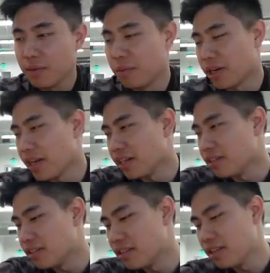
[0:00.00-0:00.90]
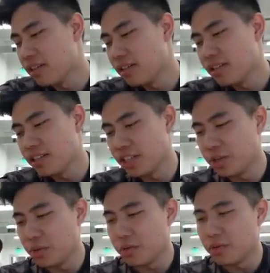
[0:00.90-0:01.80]
Marques, did
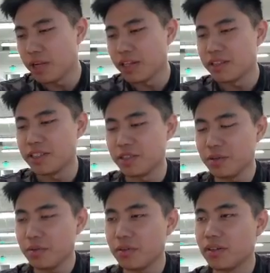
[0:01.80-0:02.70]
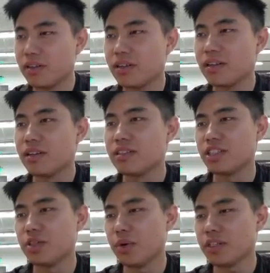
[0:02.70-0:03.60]
you wait? Did you
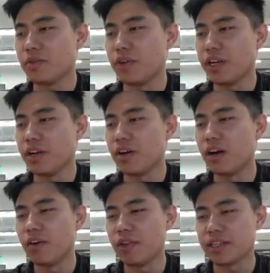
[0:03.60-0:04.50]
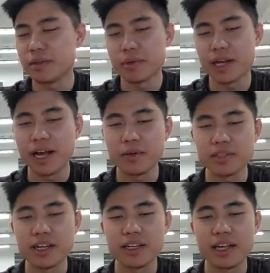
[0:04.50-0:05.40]
did you watch a video of like some guy who
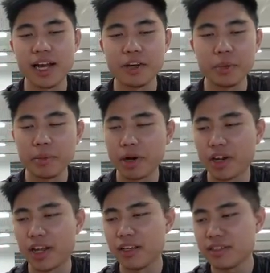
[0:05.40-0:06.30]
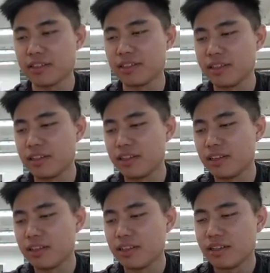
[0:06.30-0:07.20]
was like how to be Marques?
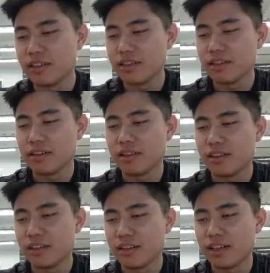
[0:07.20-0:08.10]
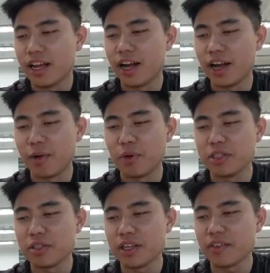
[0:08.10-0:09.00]
Oh yeah, what
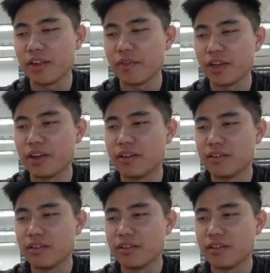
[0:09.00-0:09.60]
did you think of that video?